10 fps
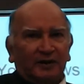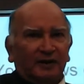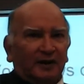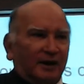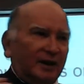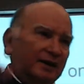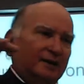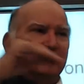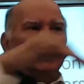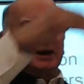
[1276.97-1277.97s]
And
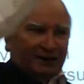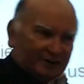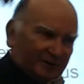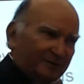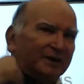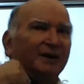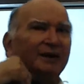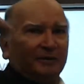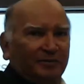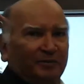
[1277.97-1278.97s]
immediately somebody
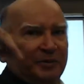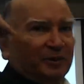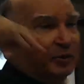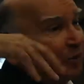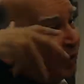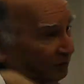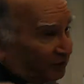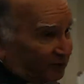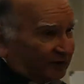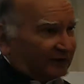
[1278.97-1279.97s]
who also said
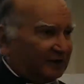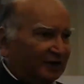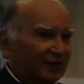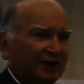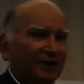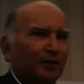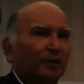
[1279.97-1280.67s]
she didn't know,